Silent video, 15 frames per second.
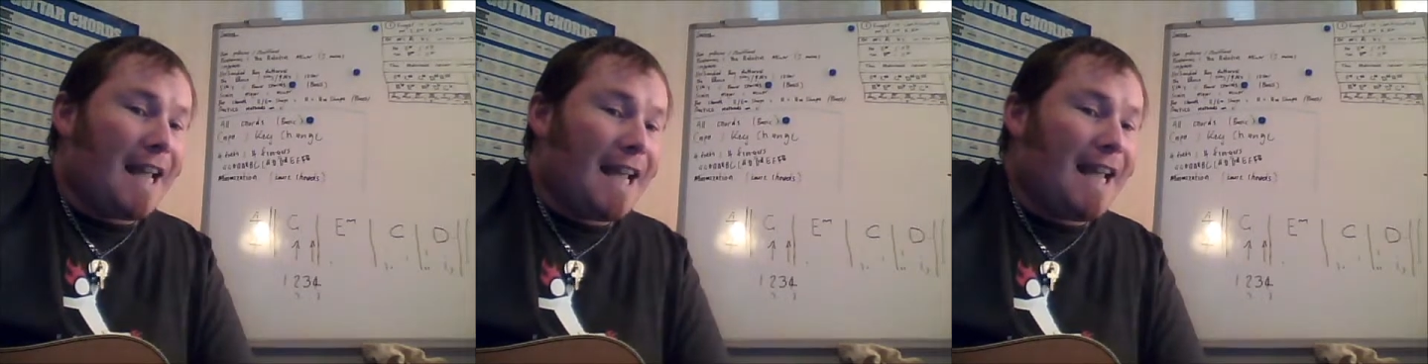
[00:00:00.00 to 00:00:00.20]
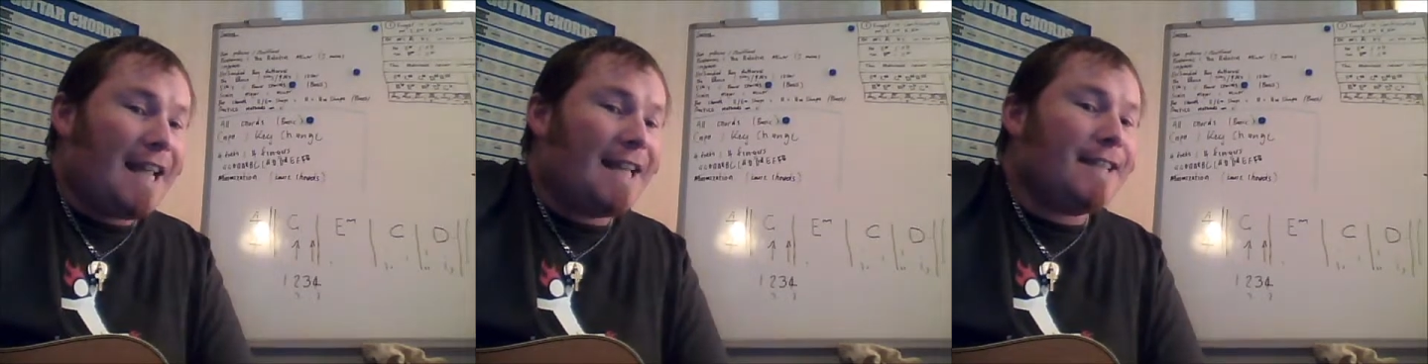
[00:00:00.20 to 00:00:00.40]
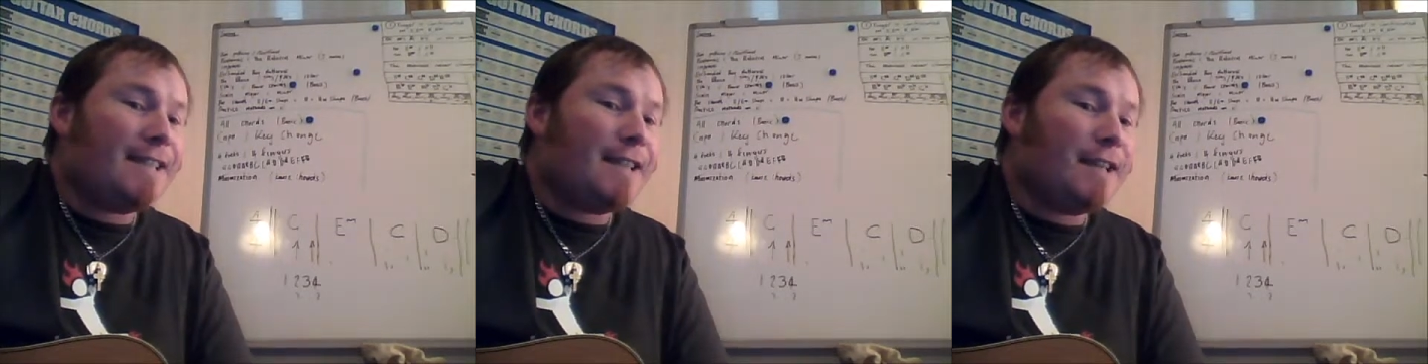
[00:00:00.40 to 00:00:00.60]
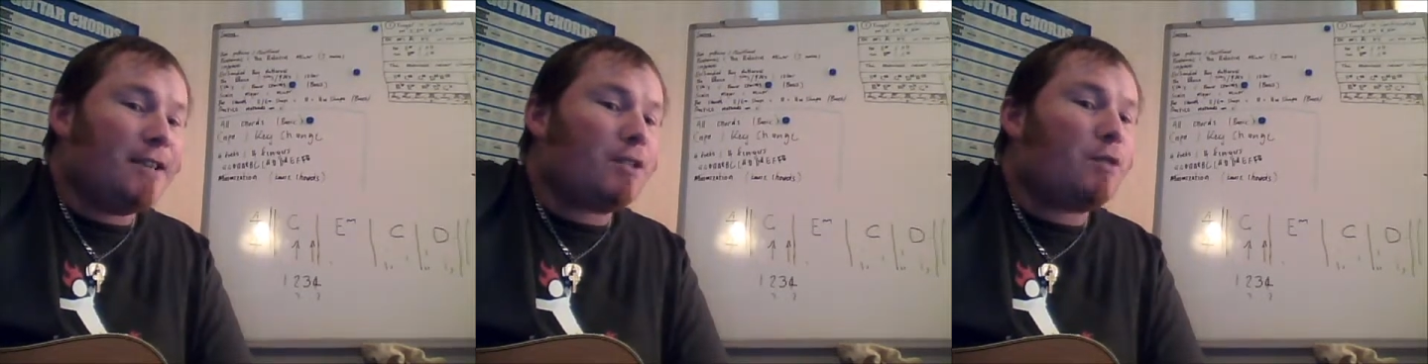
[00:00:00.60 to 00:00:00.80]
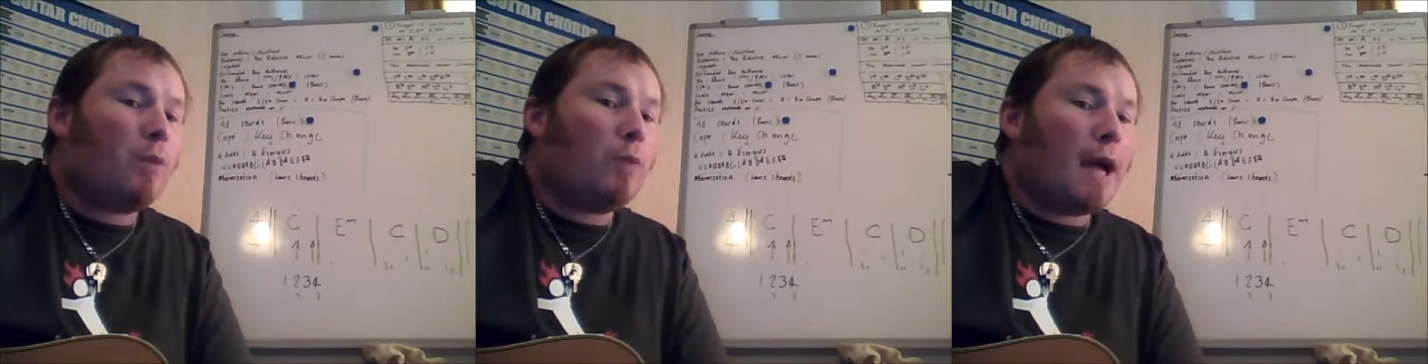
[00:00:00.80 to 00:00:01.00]

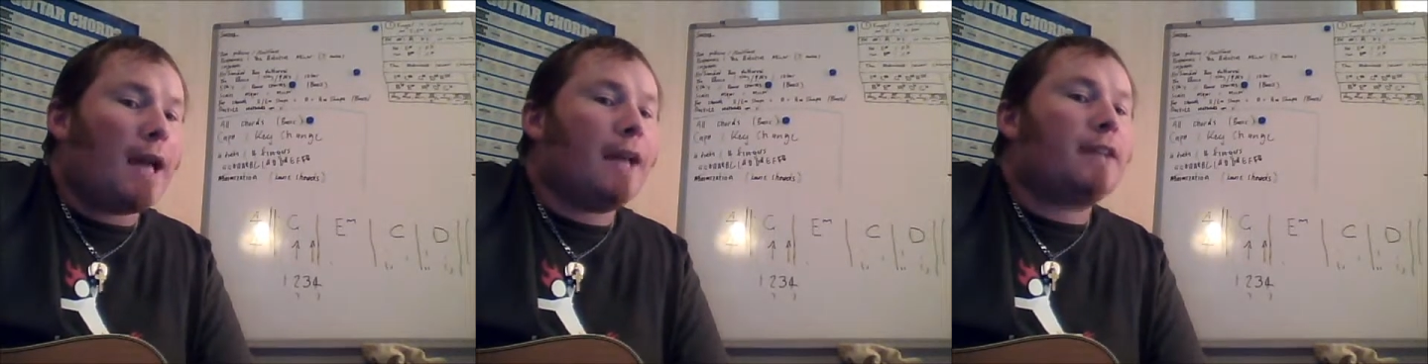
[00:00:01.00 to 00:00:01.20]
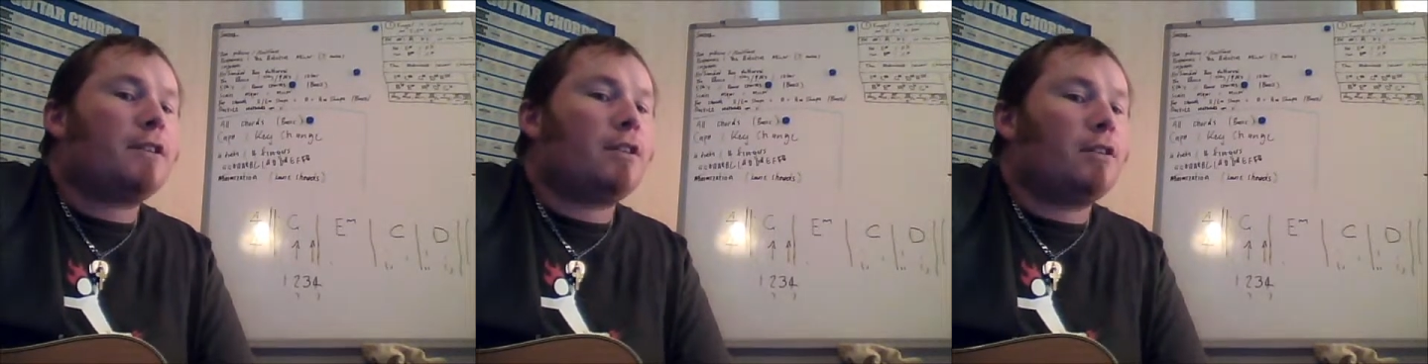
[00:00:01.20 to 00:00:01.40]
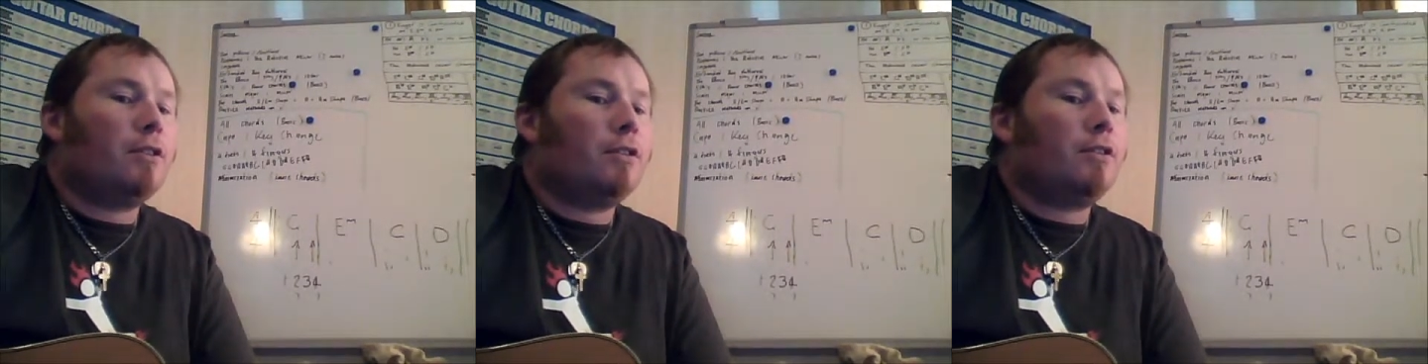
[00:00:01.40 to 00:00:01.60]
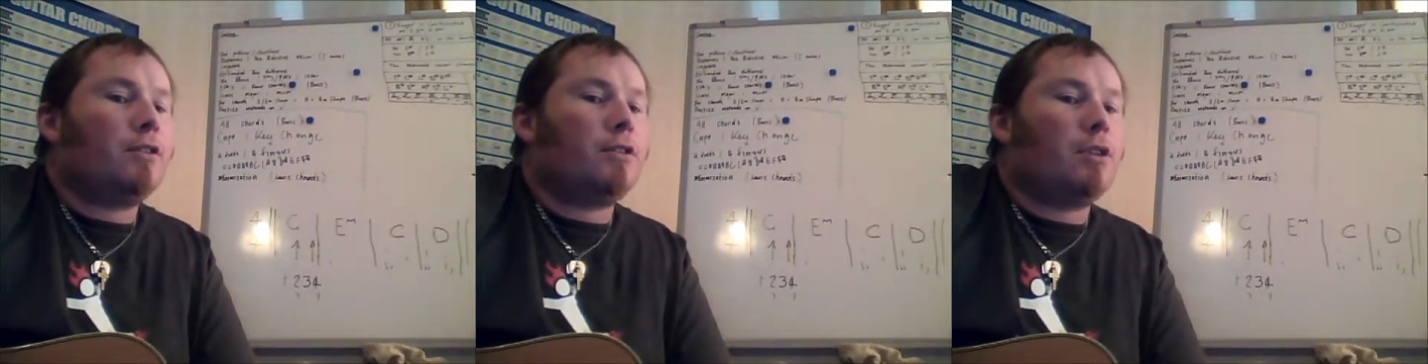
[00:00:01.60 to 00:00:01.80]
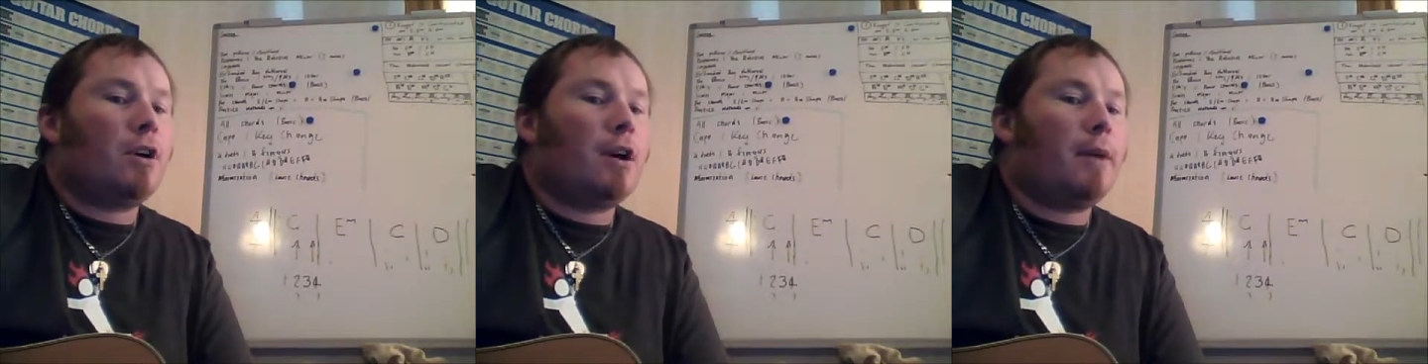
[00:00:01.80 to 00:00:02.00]
easiest way to learn
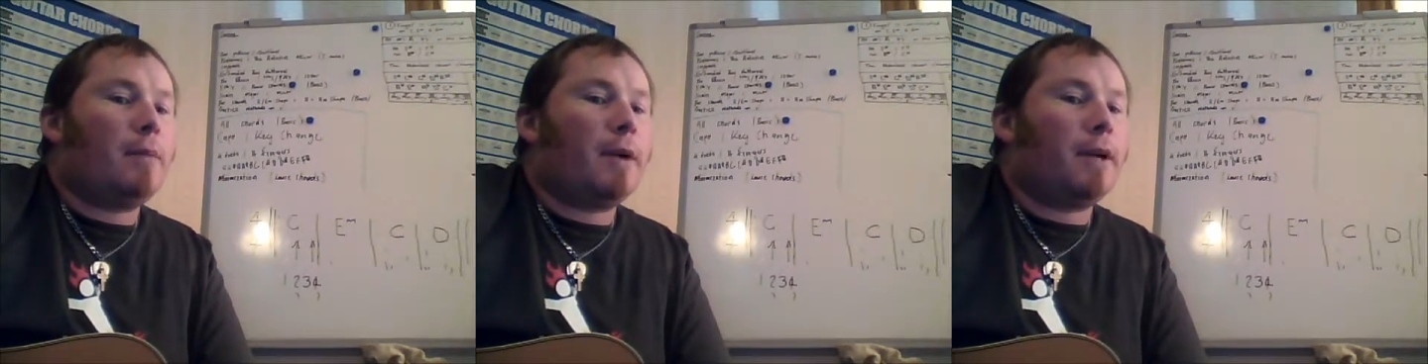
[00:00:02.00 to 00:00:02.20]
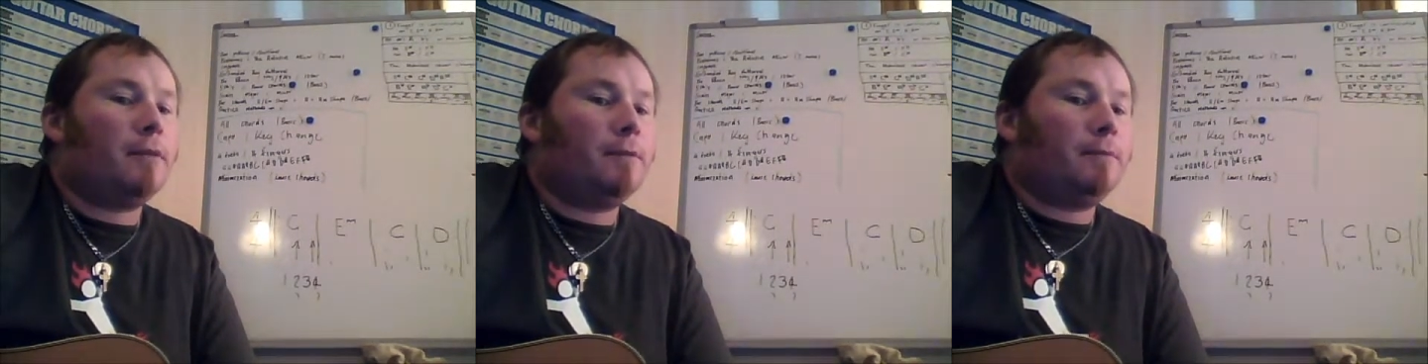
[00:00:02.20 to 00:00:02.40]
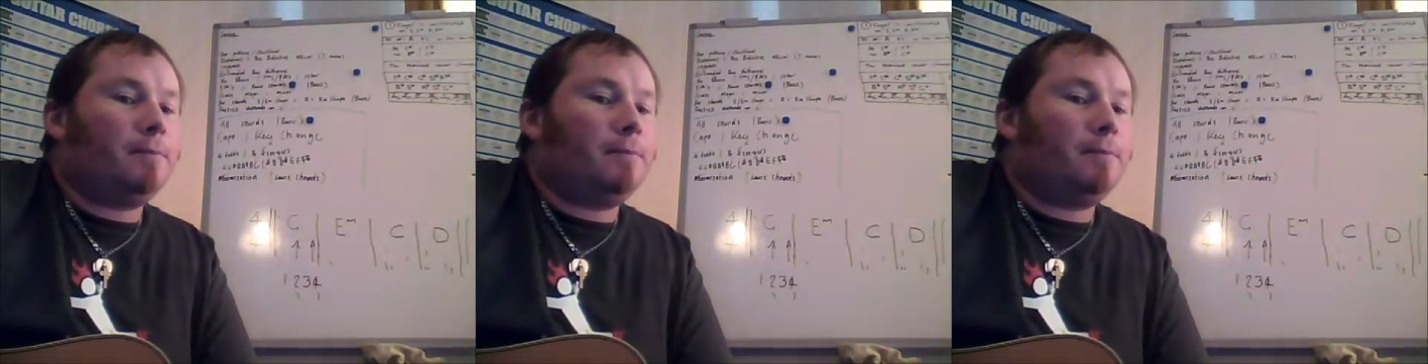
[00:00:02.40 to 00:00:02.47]
timing